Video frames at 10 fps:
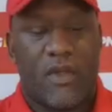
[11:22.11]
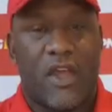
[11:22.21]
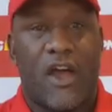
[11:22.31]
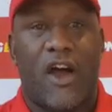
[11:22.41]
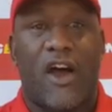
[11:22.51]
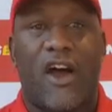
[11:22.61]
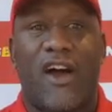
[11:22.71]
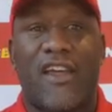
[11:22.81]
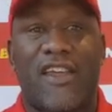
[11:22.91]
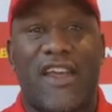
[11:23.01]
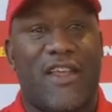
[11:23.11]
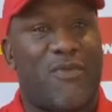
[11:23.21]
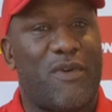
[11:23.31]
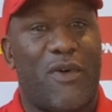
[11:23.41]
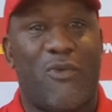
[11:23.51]
Oh, yes.
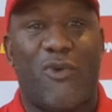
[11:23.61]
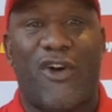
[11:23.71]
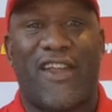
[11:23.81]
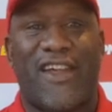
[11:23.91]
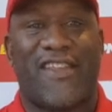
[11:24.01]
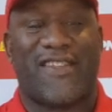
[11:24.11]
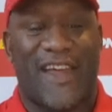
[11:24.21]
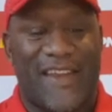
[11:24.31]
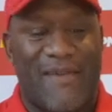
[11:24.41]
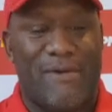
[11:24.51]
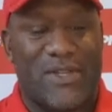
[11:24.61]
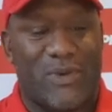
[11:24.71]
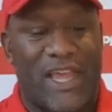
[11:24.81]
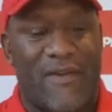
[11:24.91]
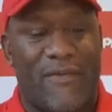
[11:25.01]
Well, what a Sunday match
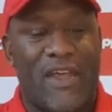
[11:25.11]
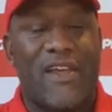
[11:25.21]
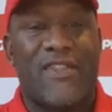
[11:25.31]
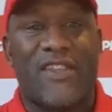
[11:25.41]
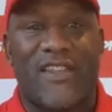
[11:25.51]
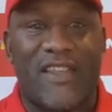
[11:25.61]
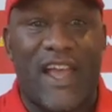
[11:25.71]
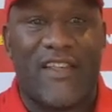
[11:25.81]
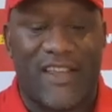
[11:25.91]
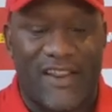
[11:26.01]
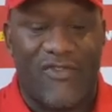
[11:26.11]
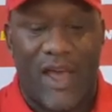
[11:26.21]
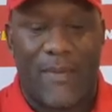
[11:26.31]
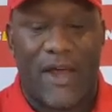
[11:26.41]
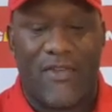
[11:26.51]
we have. The South Sydney
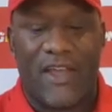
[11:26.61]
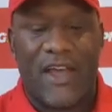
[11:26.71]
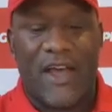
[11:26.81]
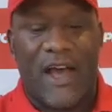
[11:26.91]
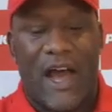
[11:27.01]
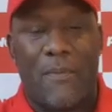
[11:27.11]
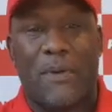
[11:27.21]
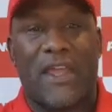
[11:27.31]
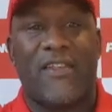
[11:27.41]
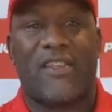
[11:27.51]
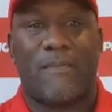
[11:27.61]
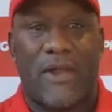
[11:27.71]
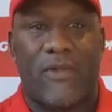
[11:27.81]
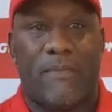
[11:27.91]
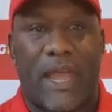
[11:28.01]
Rabbitohs up against the
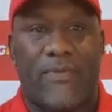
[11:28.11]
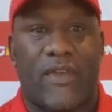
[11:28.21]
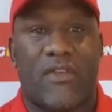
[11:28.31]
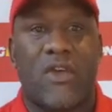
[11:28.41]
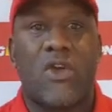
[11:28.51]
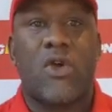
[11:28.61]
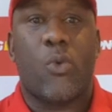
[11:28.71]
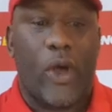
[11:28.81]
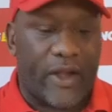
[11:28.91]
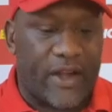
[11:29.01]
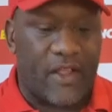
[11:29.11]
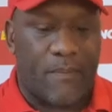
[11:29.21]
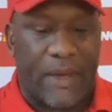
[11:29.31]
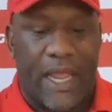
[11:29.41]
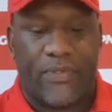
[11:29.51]
Penrith Panthers. Well done on the
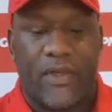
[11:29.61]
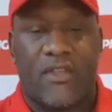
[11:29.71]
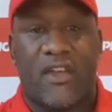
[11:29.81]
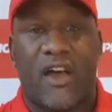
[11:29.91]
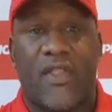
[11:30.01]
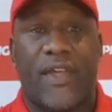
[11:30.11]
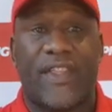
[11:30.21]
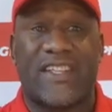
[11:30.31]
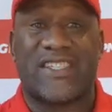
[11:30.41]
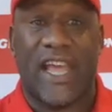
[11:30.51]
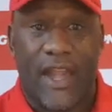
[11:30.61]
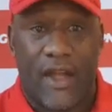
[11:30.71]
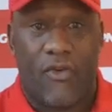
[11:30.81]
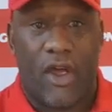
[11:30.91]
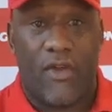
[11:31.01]
Panthers. I think that's 10 in
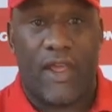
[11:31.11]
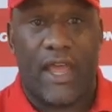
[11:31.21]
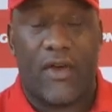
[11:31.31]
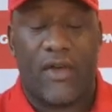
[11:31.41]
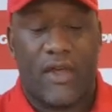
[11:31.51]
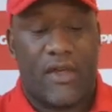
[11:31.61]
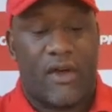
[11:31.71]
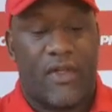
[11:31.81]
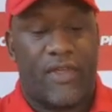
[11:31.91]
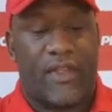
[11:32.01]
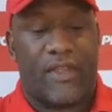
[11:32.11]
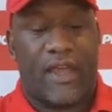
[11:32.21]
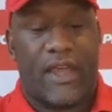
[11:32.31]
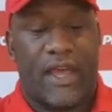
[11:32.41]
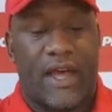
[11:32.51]
a row now. I think
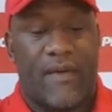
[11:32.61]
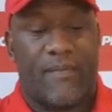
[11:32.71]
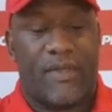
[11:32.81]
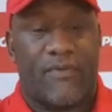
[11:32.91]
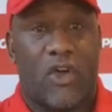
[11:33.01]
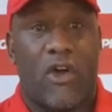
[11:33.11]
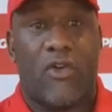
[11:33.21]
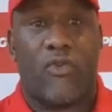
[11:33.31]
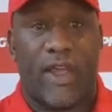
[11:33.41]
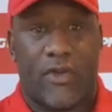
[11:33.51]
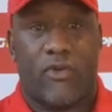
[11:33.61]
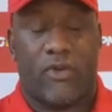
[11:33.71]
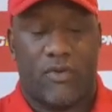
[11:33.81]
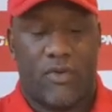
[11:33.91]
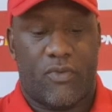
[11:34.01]
they've tied a
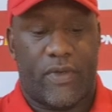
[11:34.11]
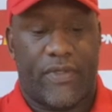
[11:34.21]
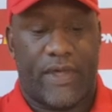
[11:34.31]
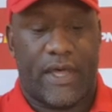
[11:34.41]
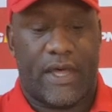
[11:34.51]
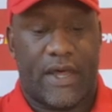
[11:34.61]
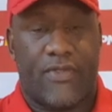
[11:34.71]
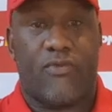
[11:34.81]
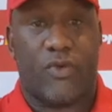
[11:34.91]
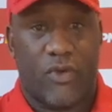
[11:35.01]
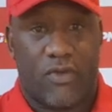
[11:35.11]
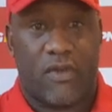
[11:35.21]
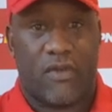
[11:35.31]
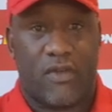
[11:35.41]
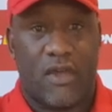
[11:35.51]
record with the
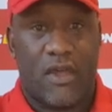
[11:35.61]
Roosters.